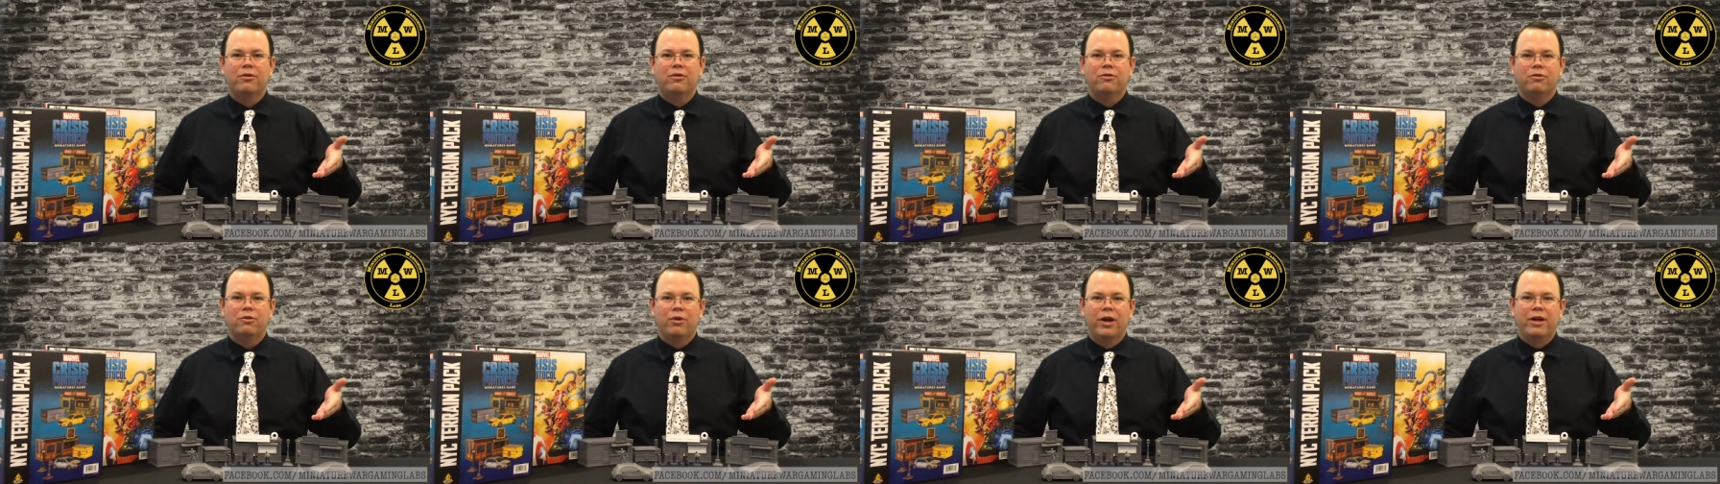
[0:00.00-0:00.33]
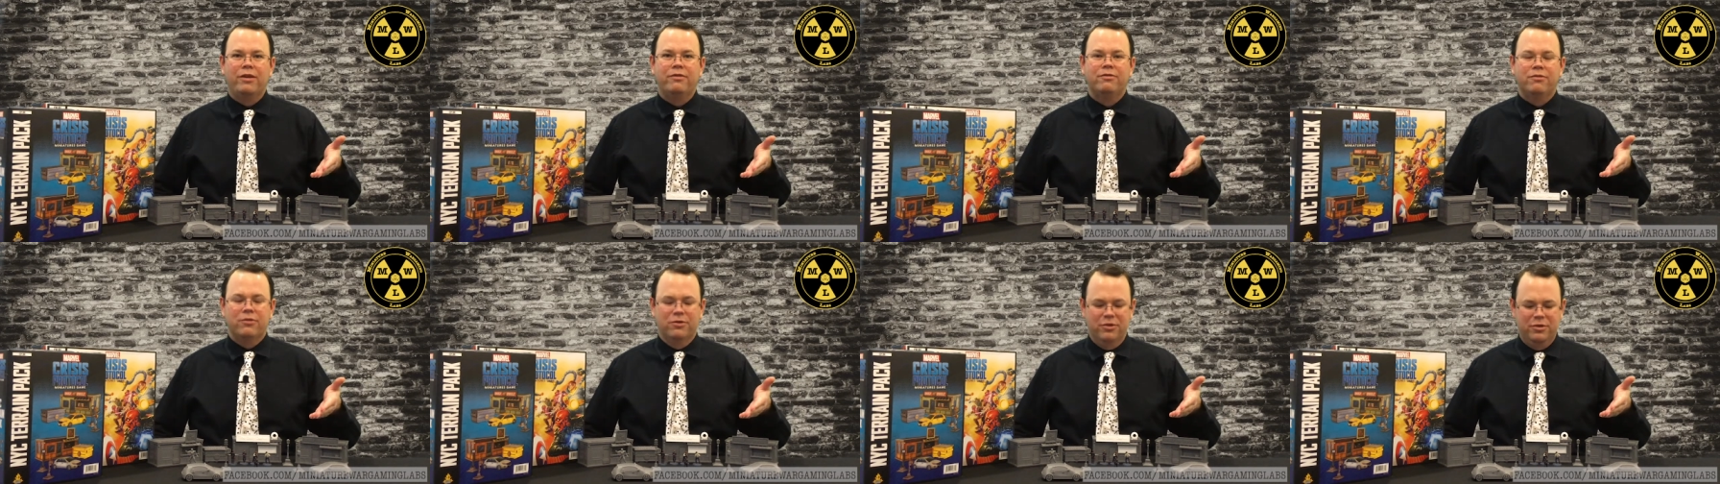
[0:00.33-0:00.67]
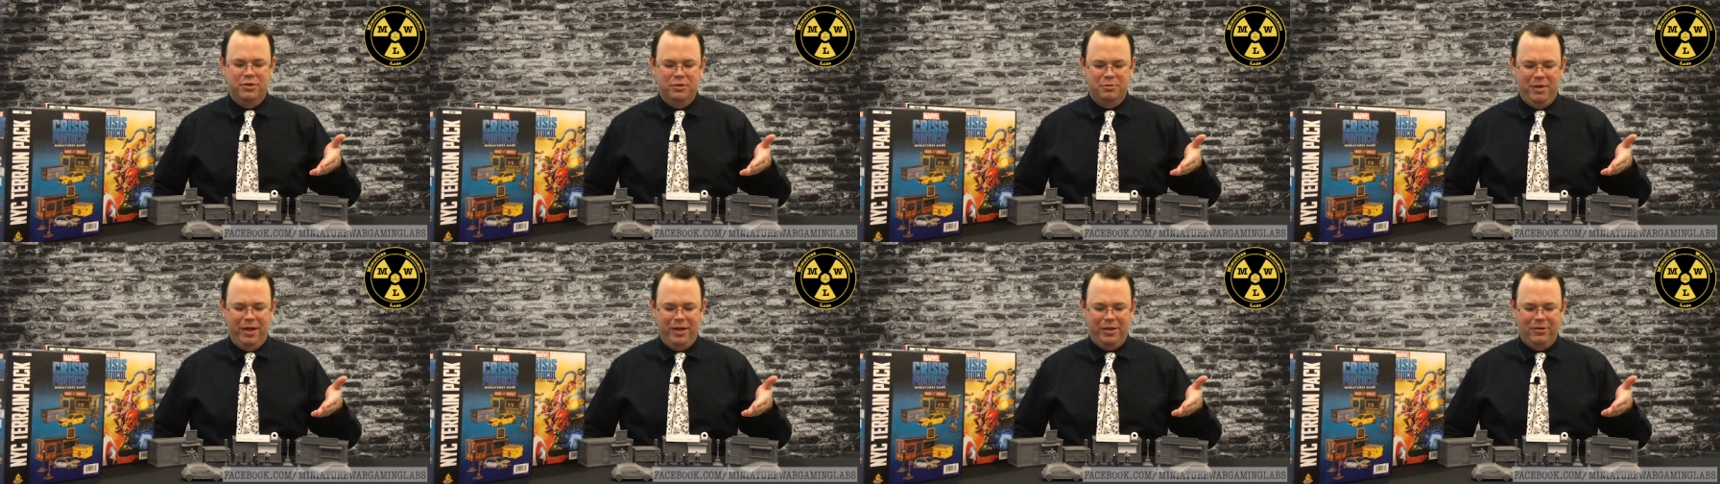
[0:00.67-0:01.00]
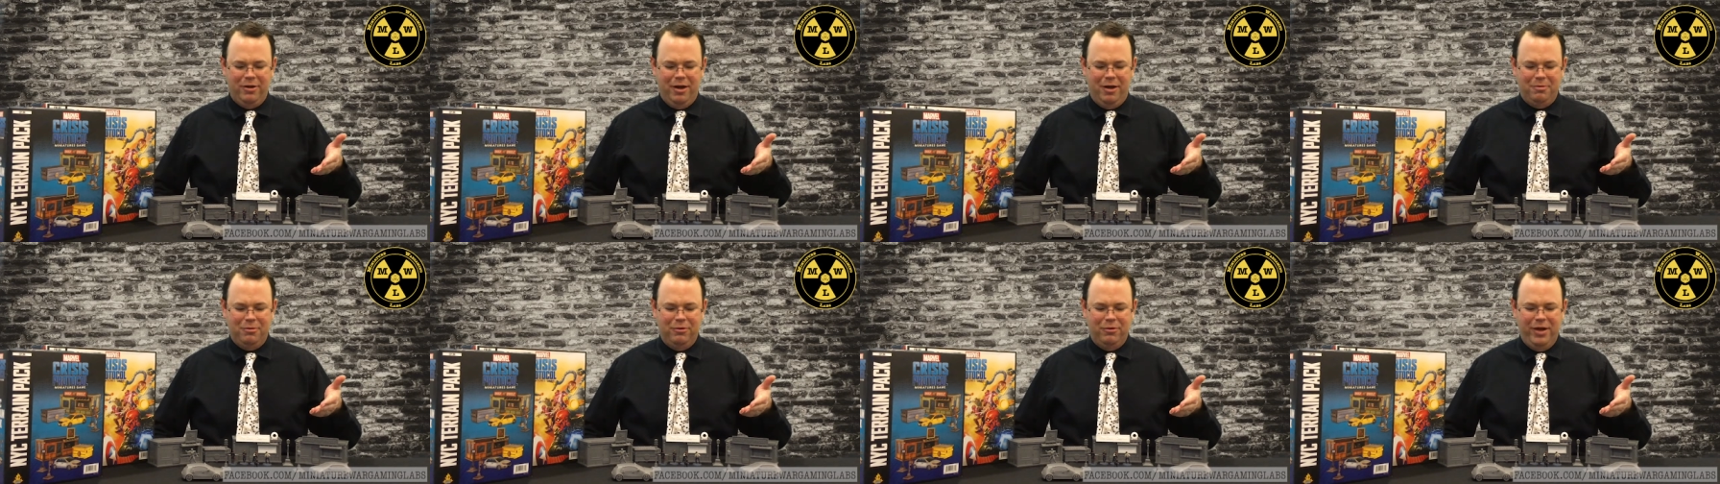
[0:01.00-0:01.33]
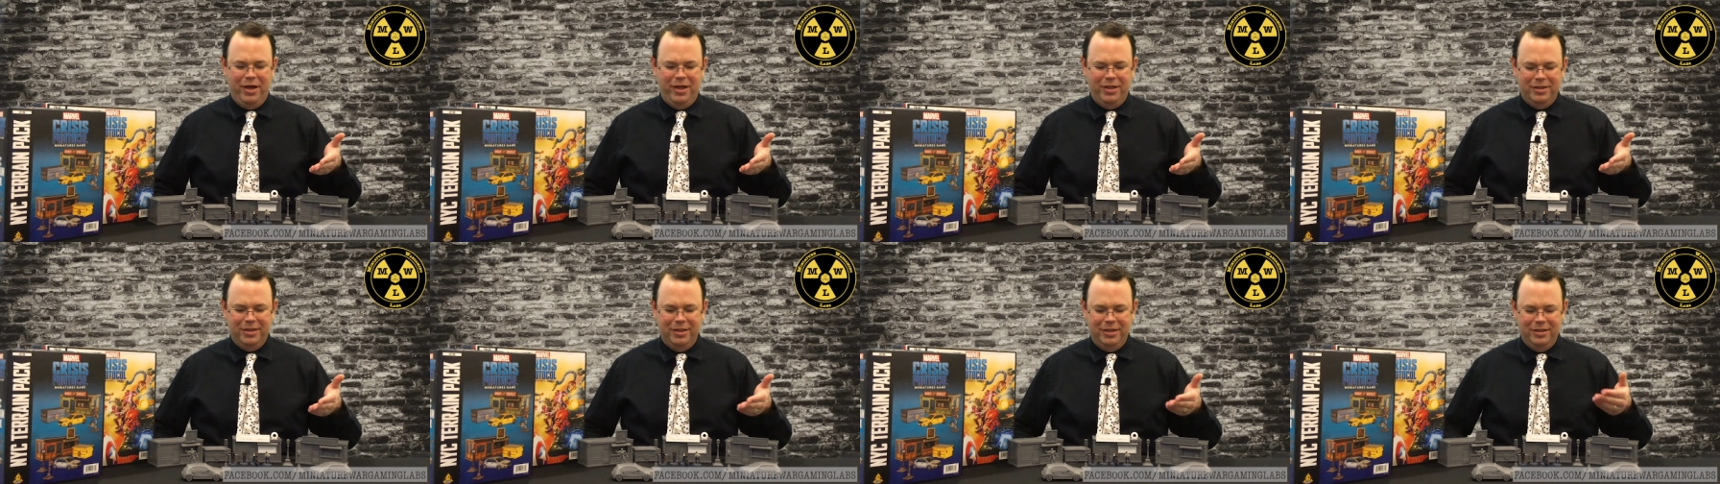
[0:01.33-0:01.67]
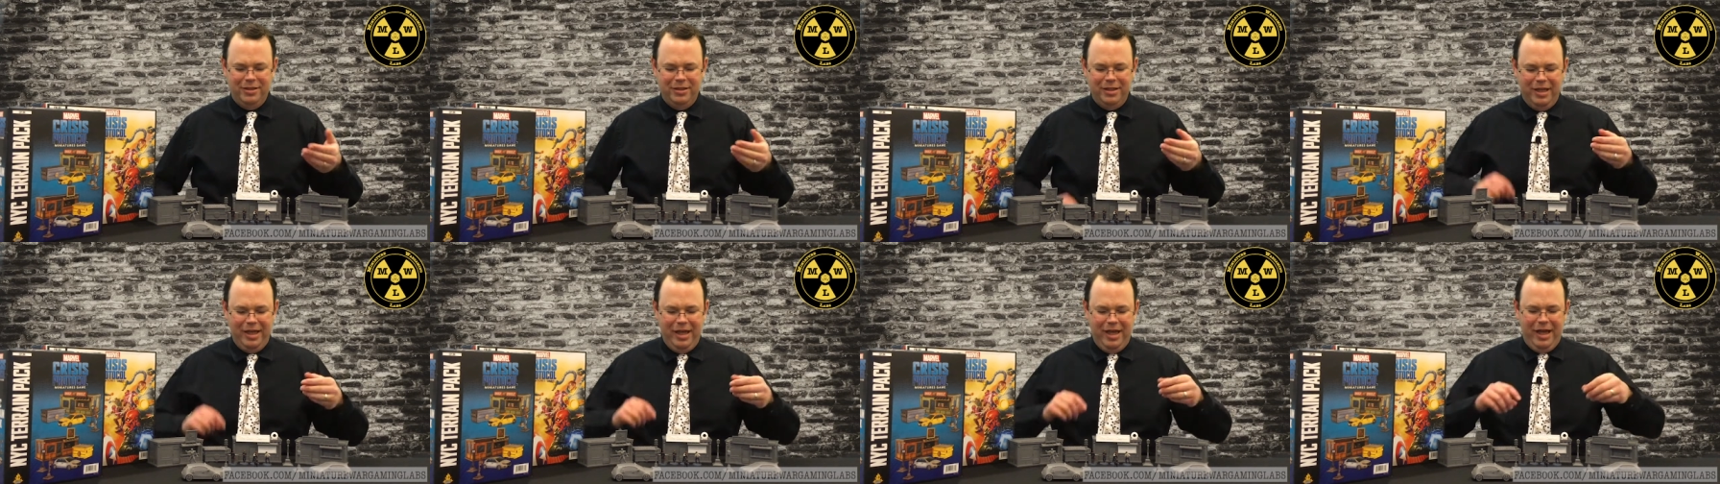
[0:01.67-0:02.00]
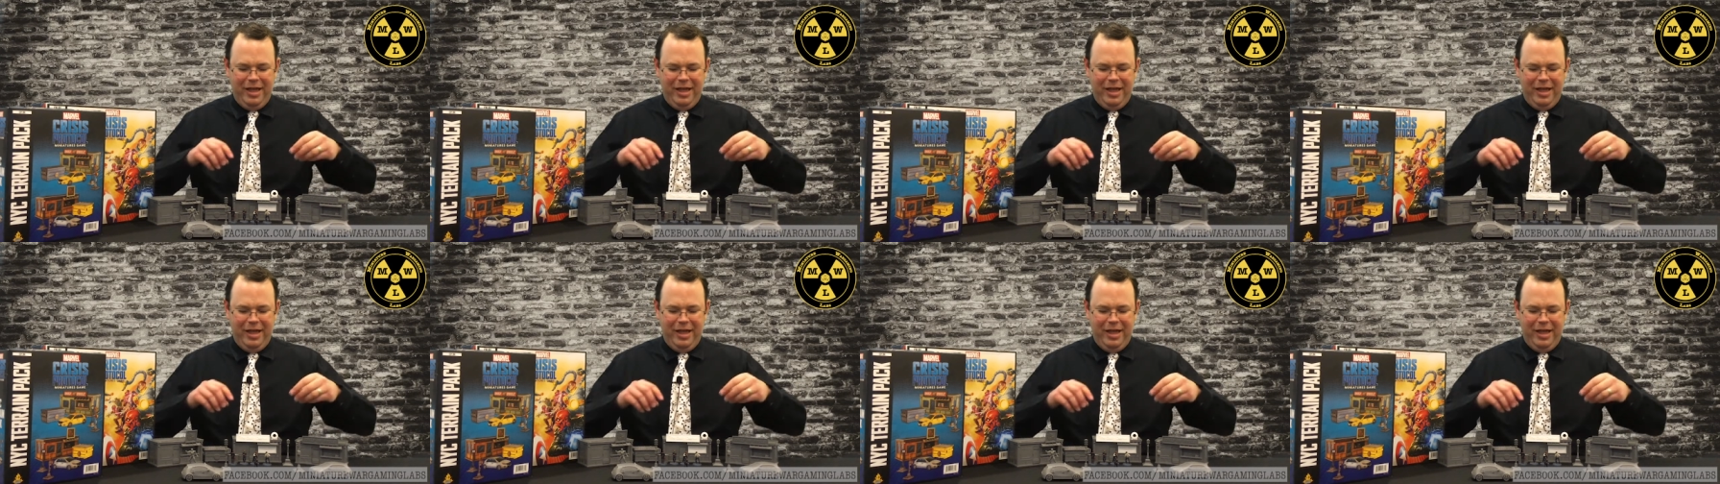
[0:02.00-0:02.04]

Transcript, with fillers: great for Spectre operations.